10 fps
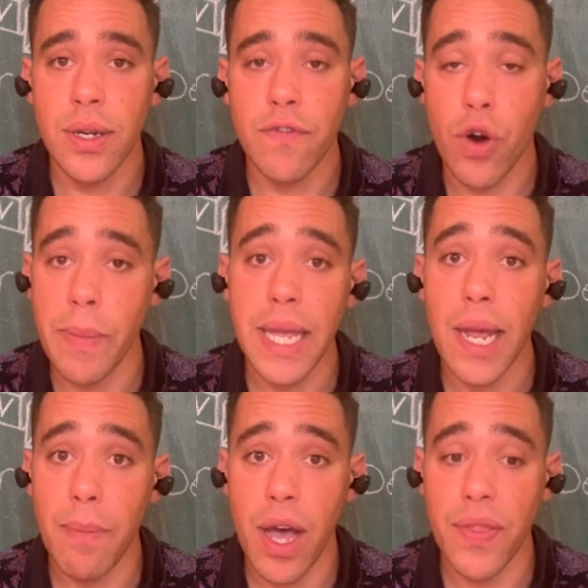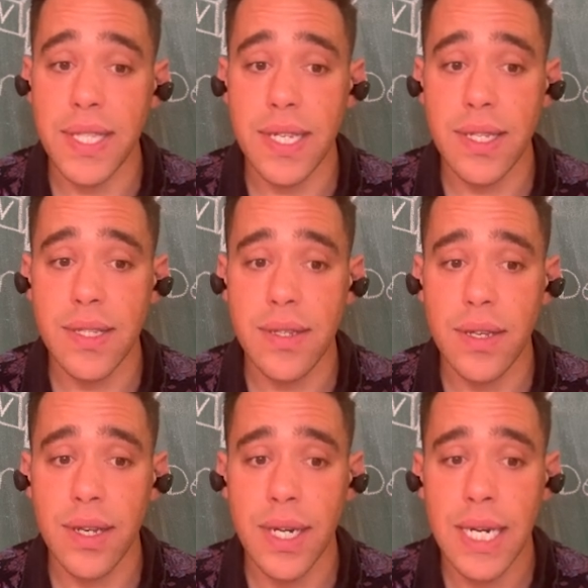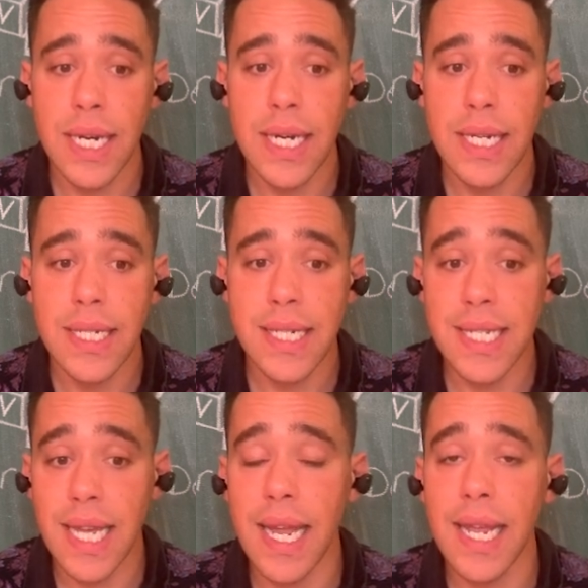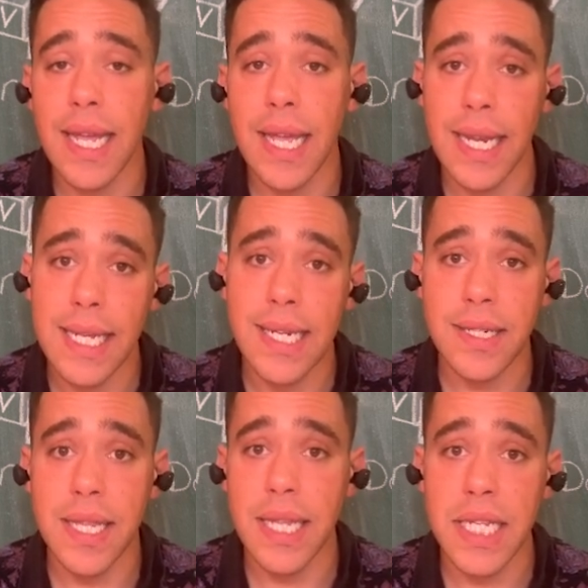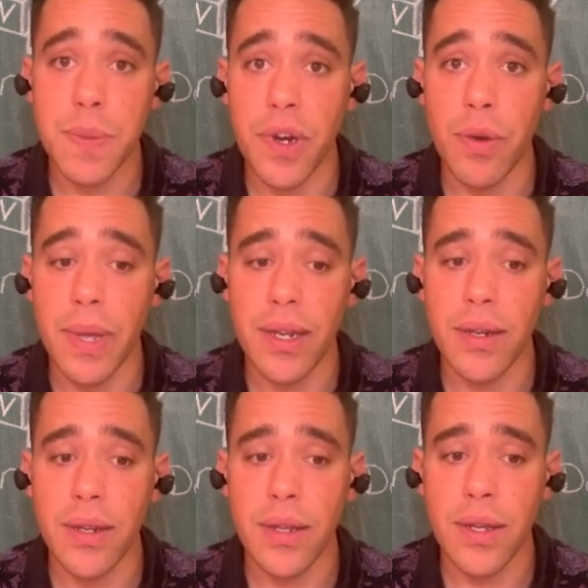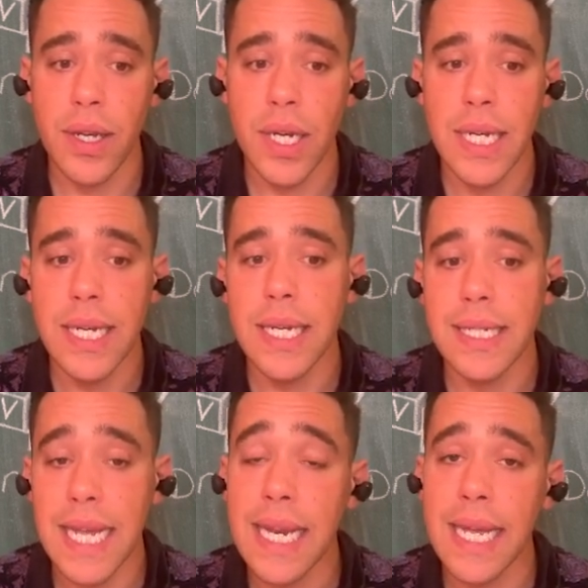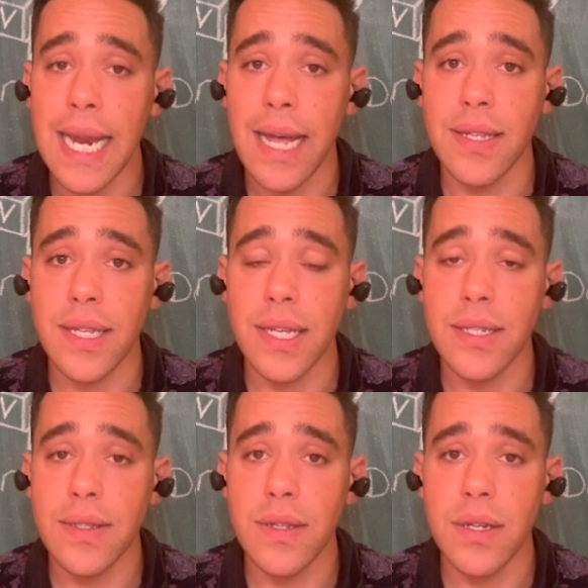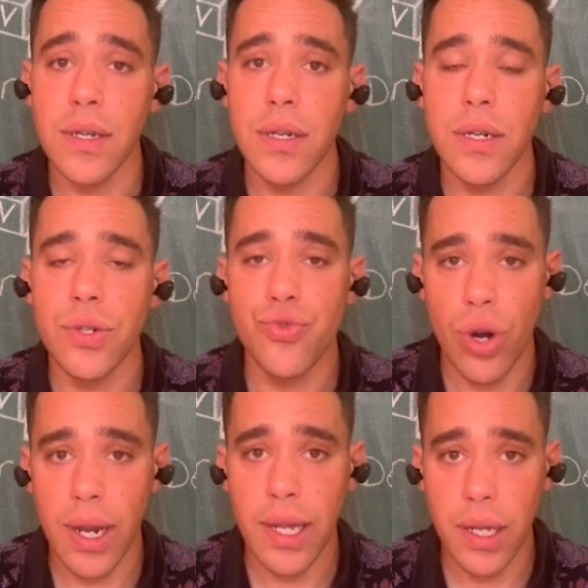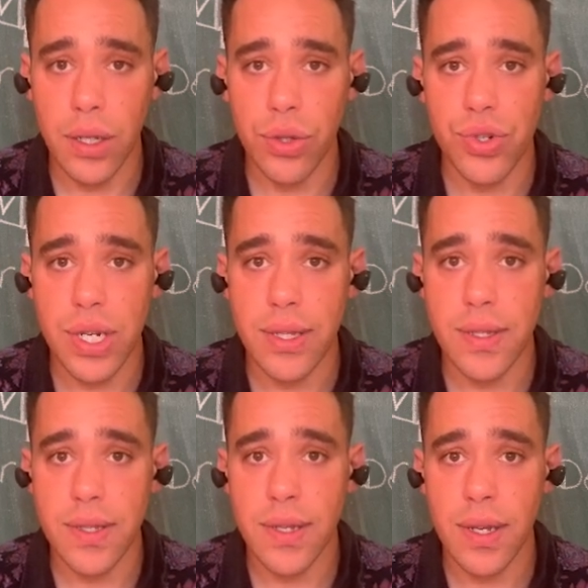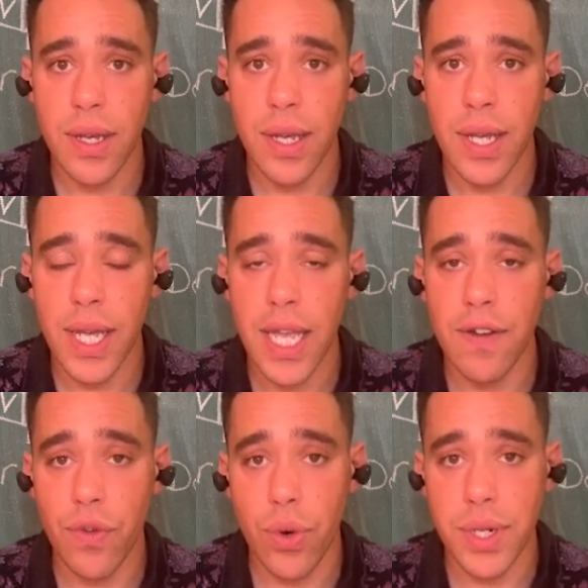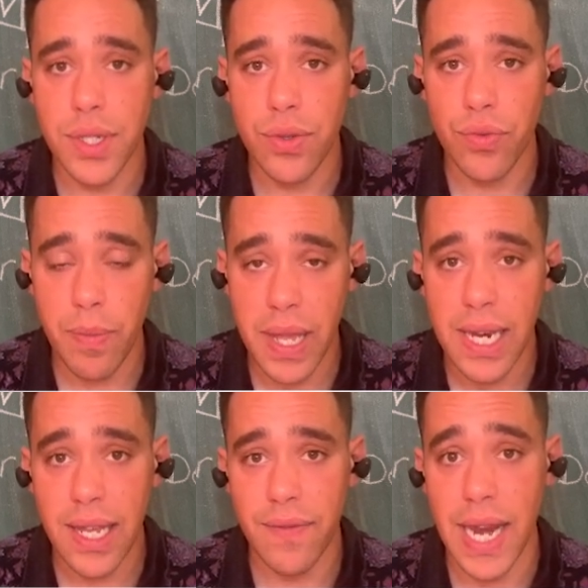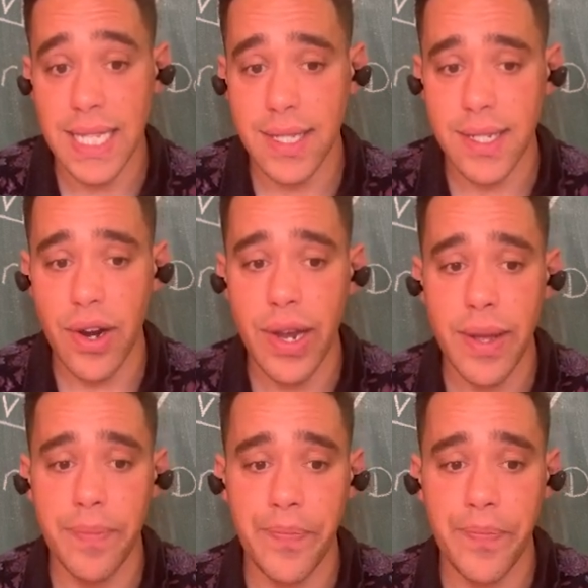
forming an hypothesis, designing and conducting the experiment, data analysis, drawing conclusions, and of course, repeating if necessary.